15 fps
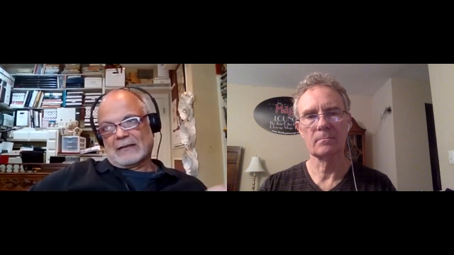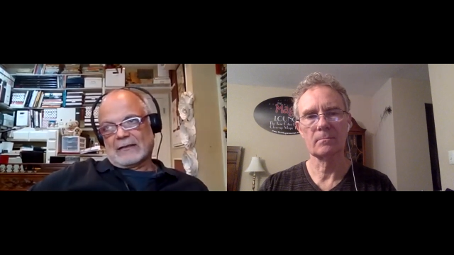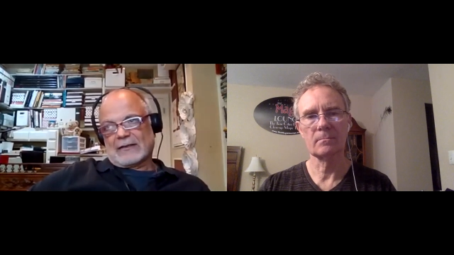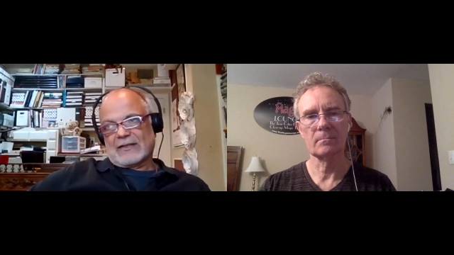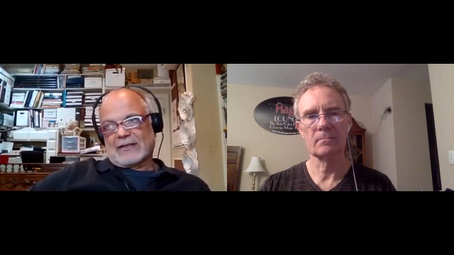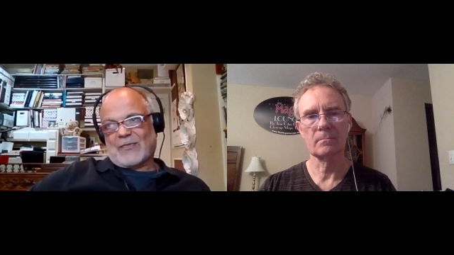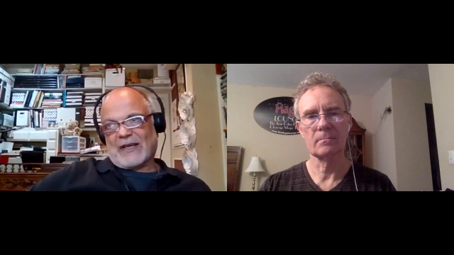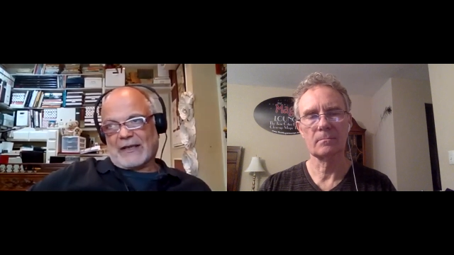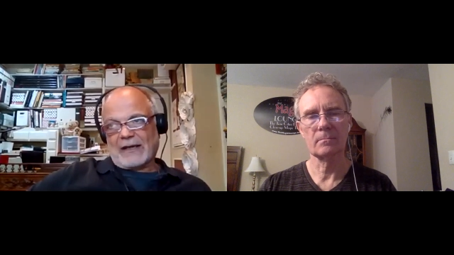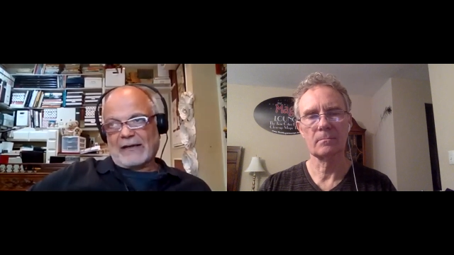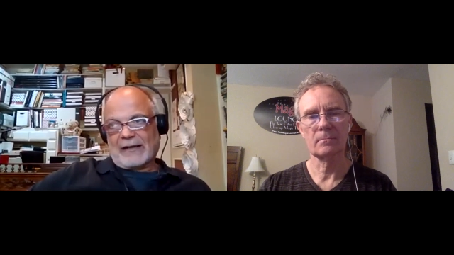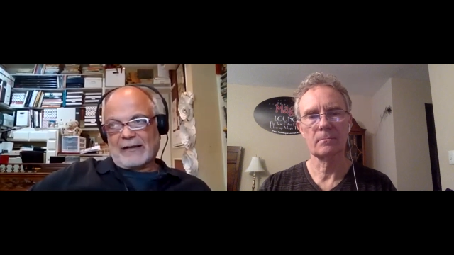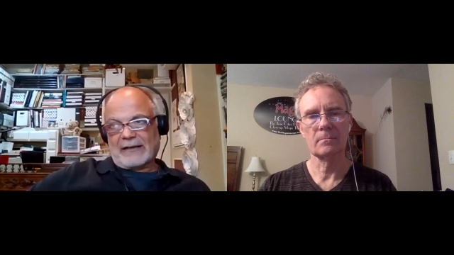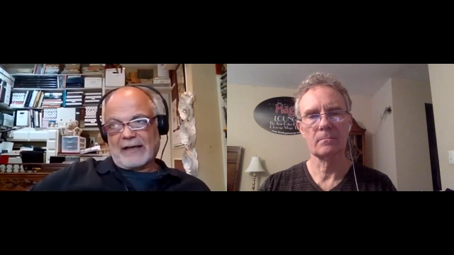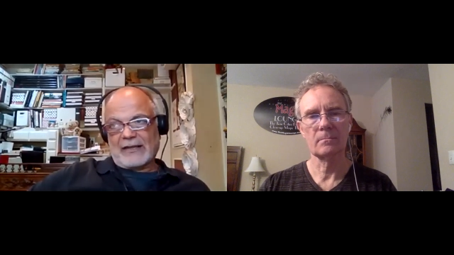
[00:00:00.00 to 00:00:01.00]
Speaker 1: speaking
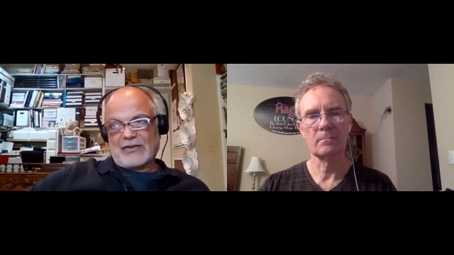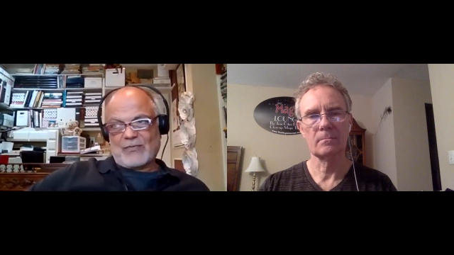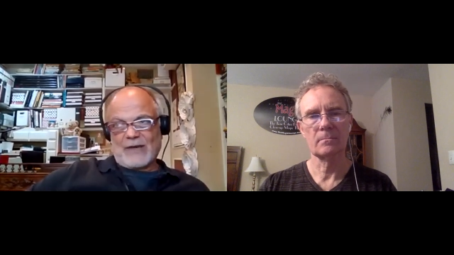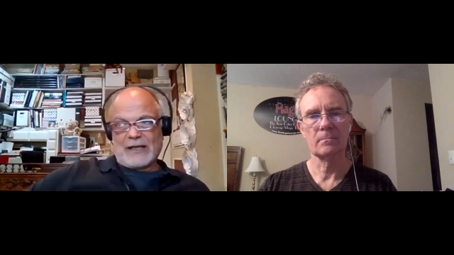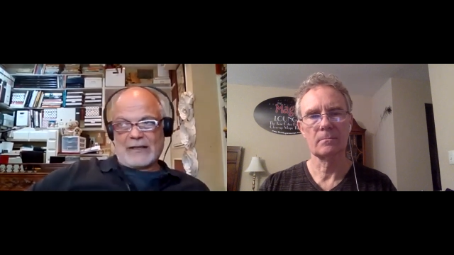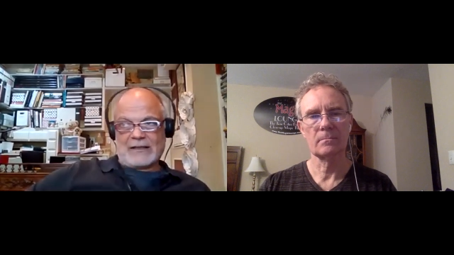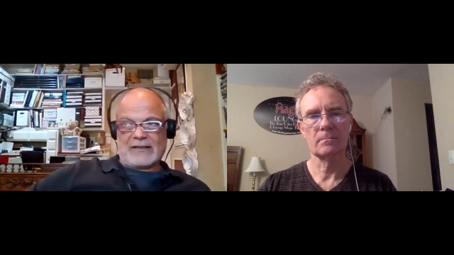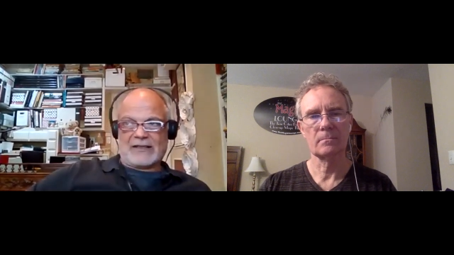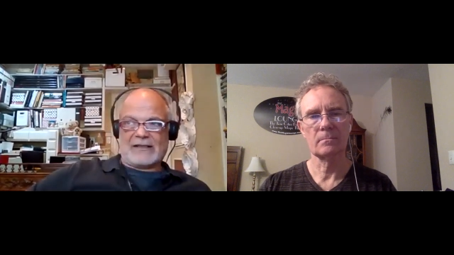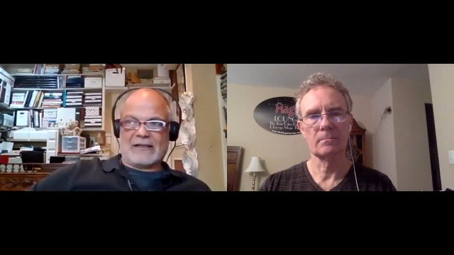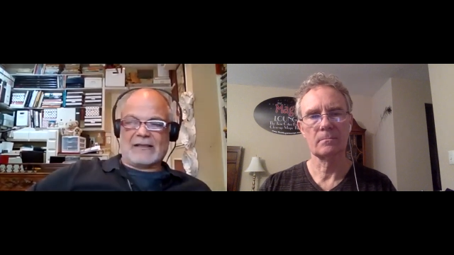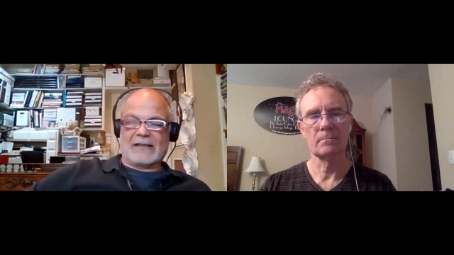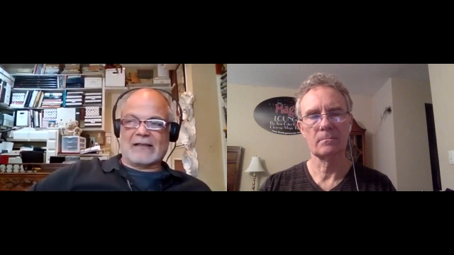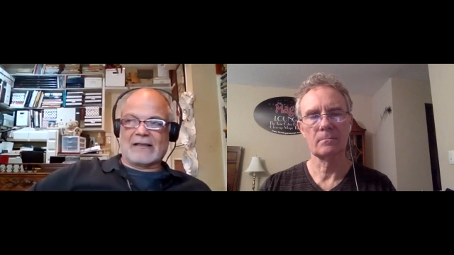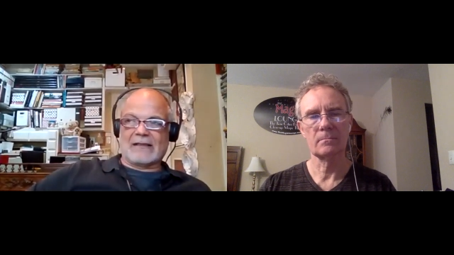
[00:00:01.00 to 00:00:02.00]
engagements,
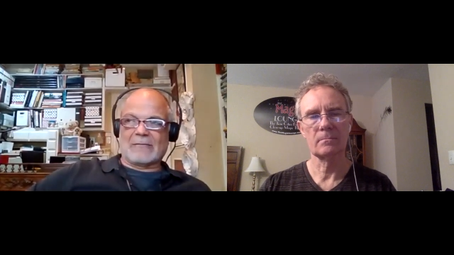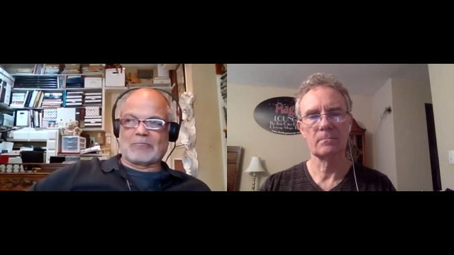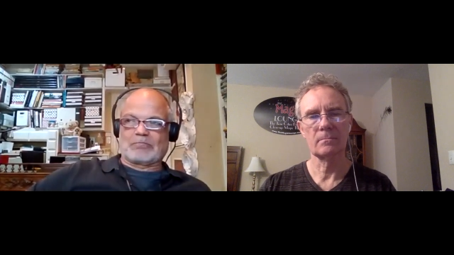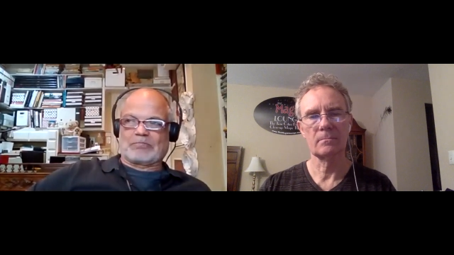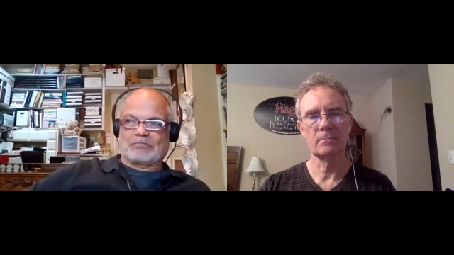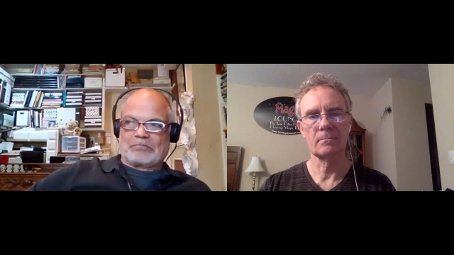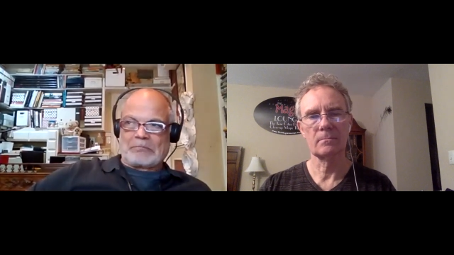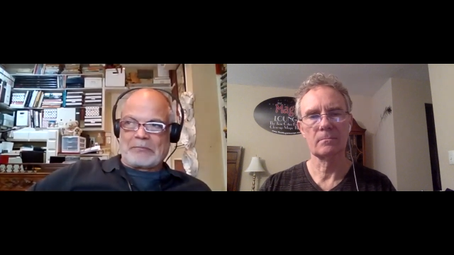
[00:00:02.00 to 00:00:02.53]
um,